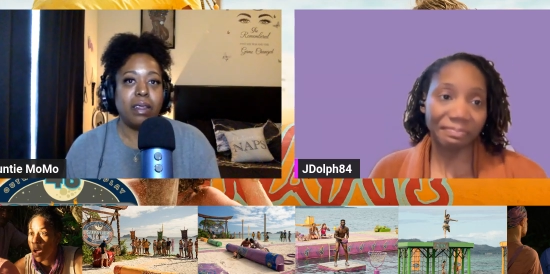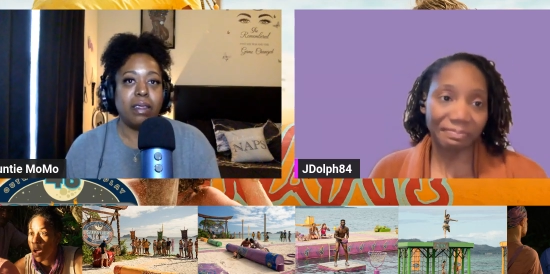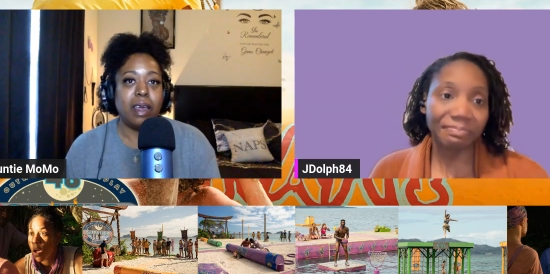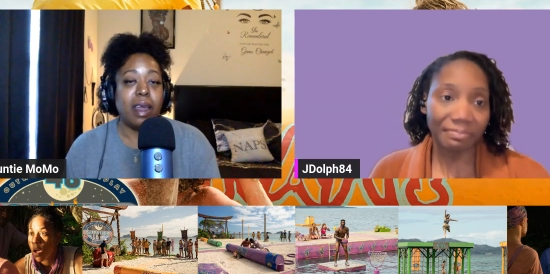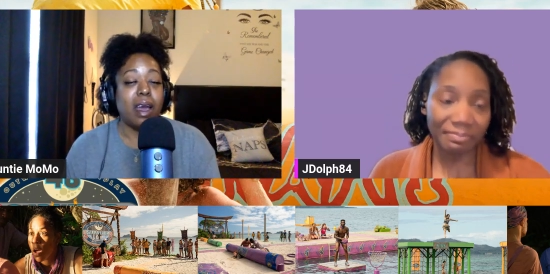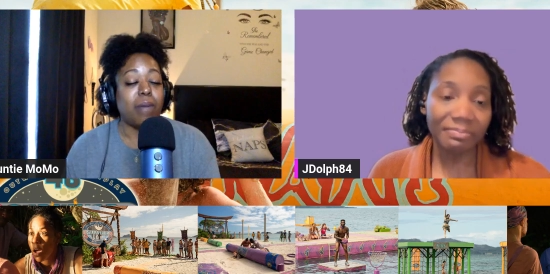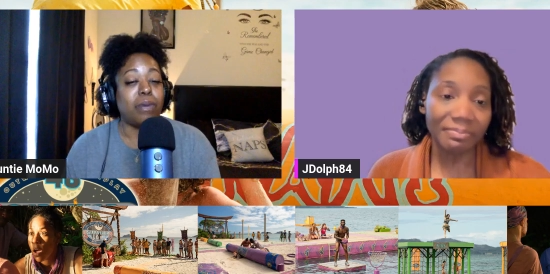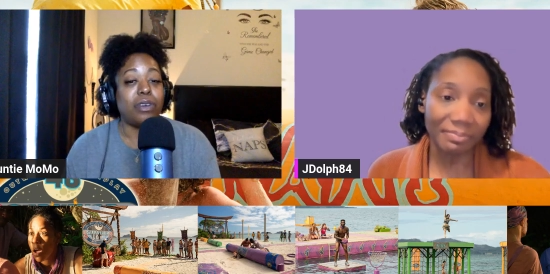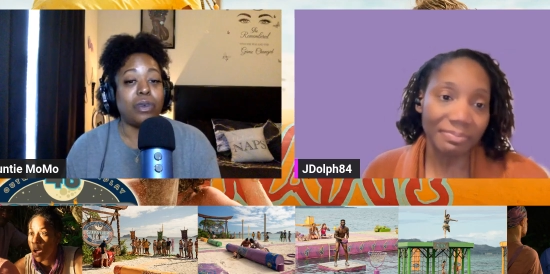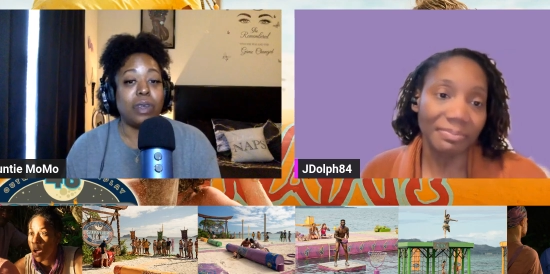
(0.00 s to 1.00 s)
Speaker 1: that
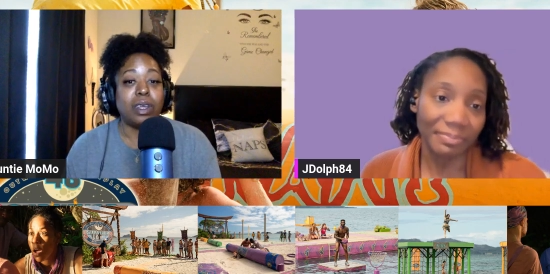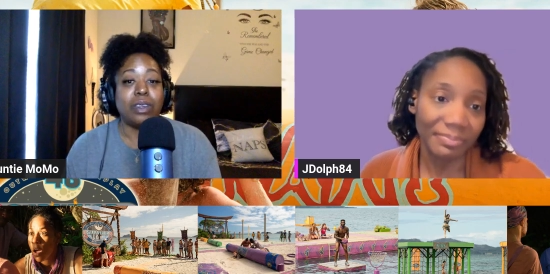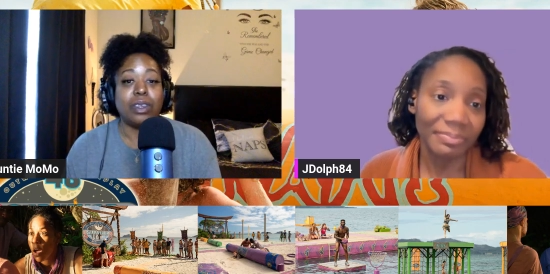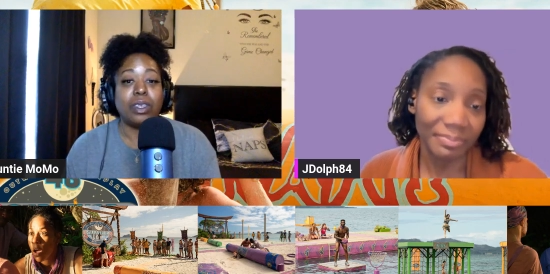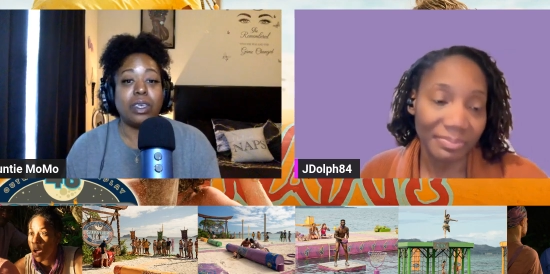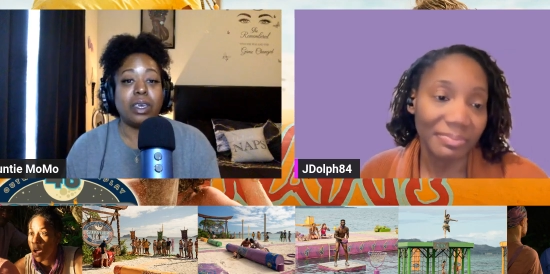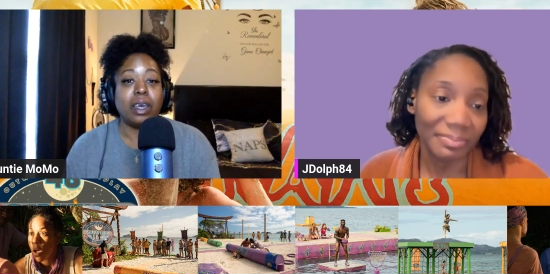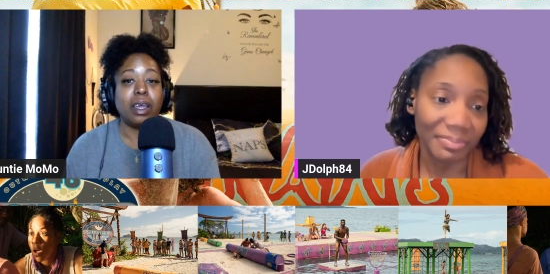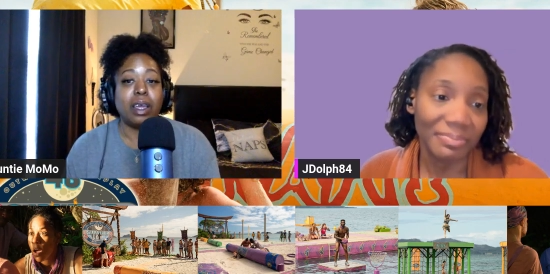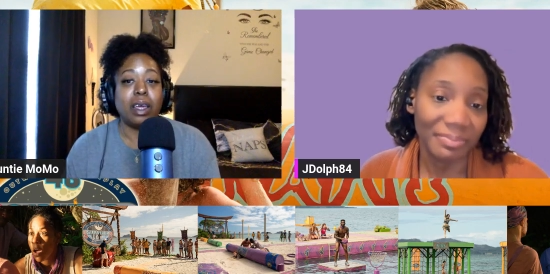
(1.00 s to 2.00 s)
opportunity to see
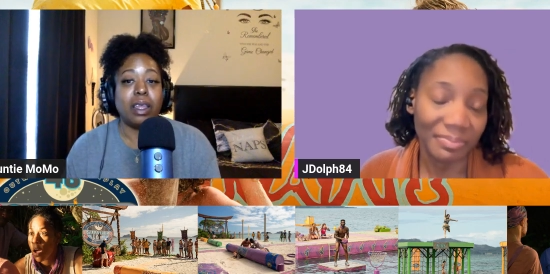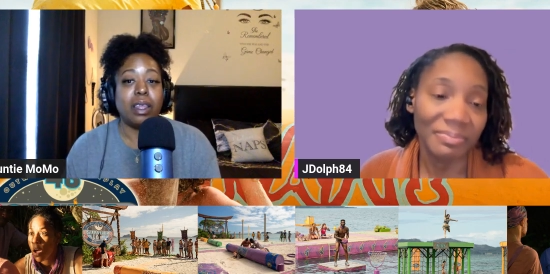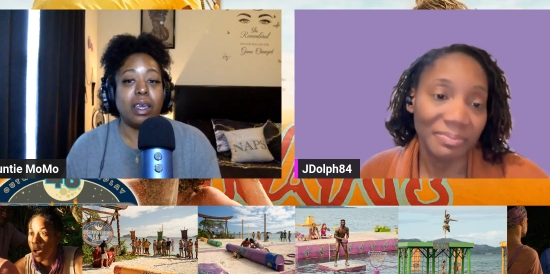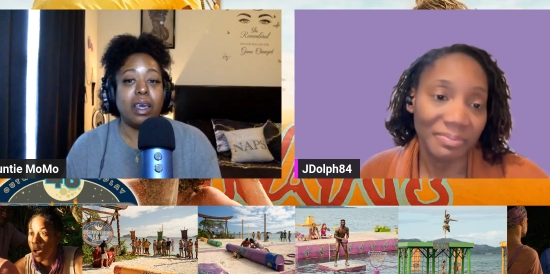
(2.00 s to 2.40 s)
a, a,